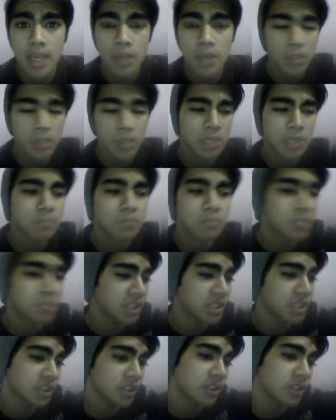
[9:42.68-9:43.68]
best
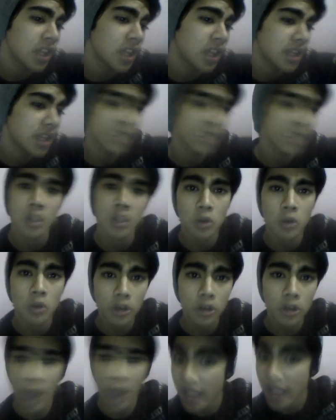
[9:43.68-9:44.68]
person in the
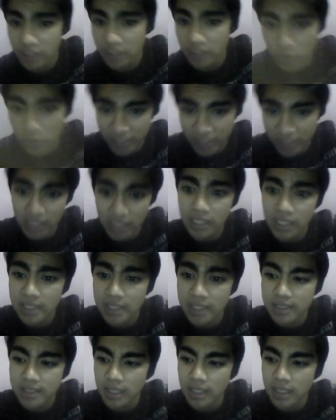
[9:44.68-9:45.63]
world, as Crystal is,